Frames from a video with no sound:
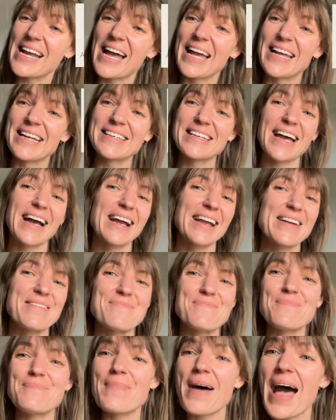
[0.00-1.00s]
and I
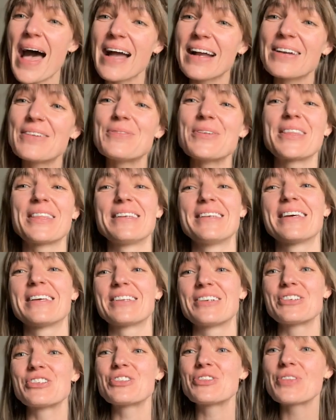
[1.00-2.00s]
am back with
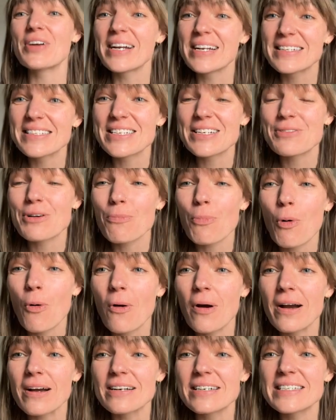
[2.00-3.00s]
another transit
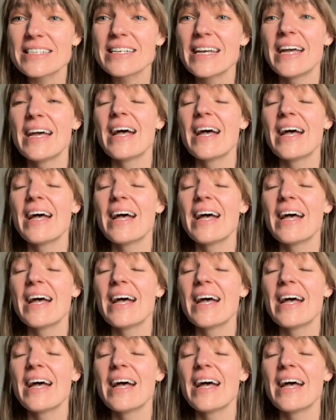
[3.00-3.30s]
report.